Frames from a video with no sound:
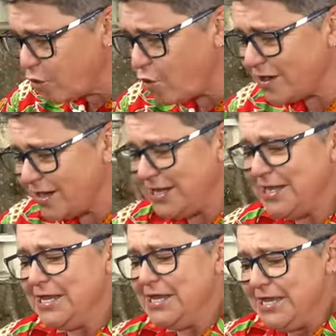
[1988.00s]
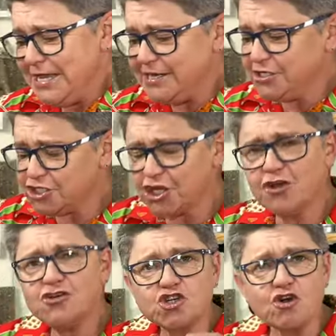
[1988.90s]
lawn, it is
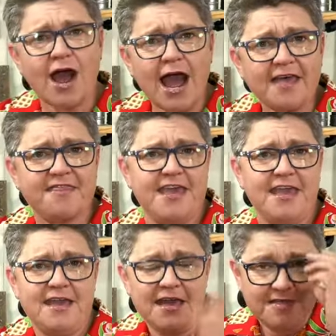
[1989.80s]
so dry there